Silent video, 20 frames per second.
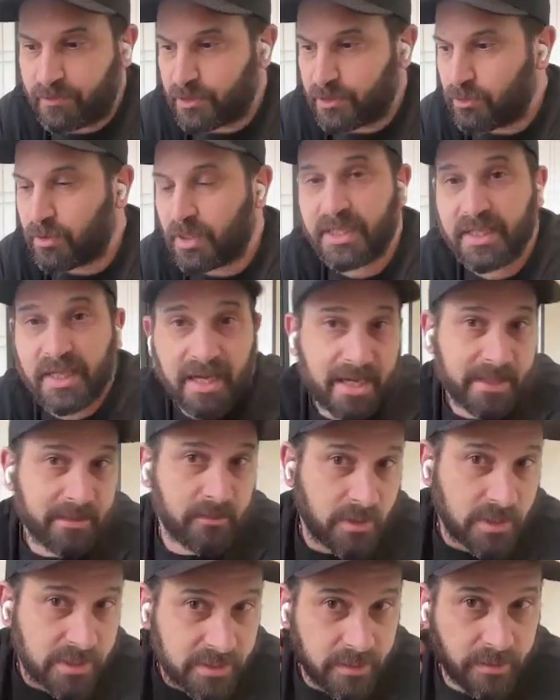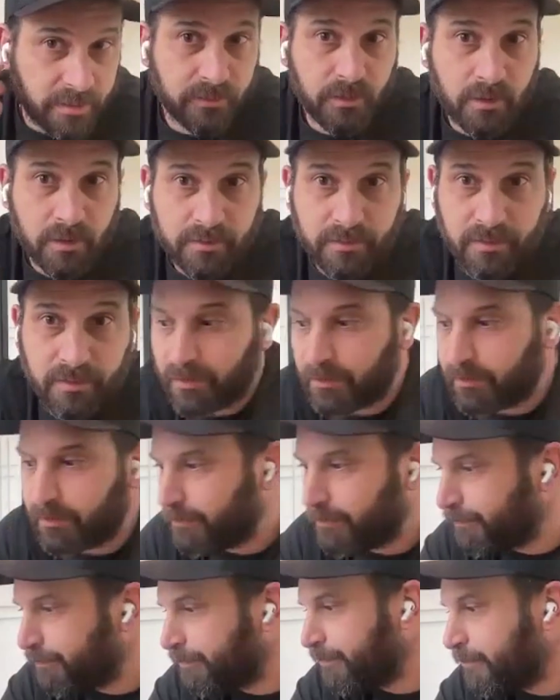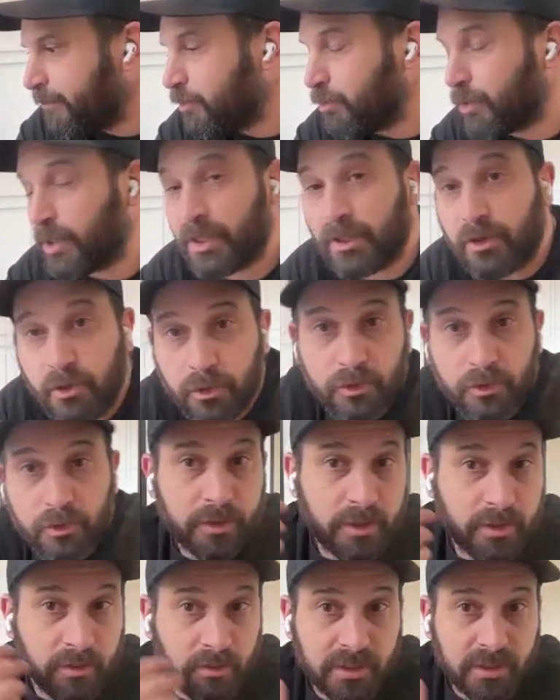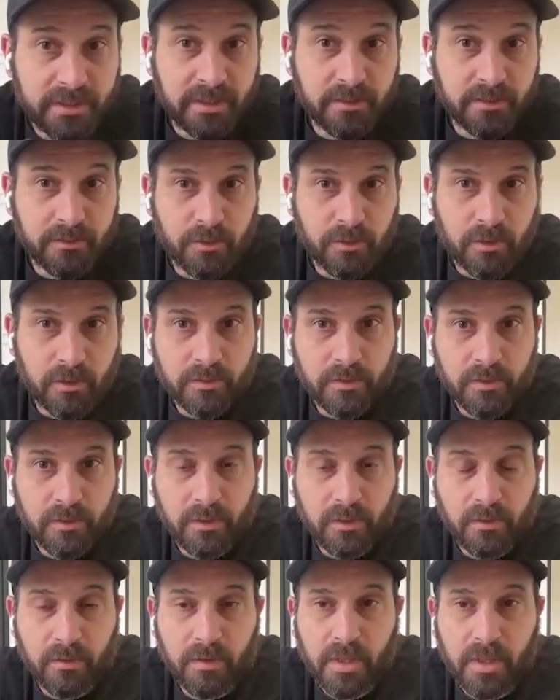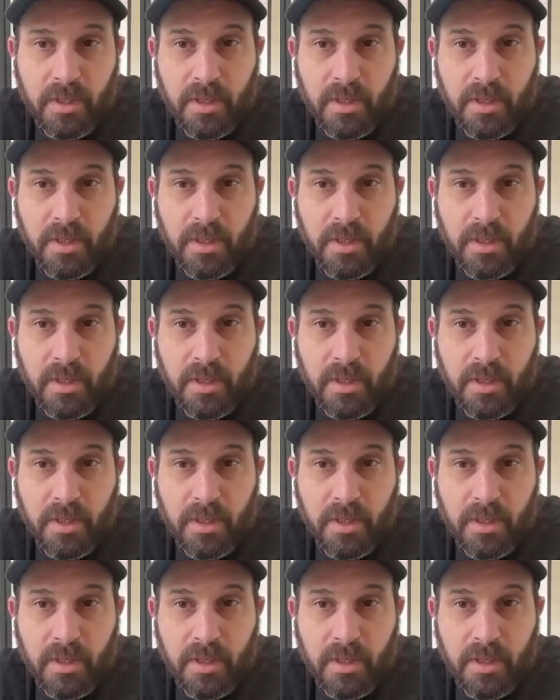So you can run, you listen to audio, you can cook, you listen to audio.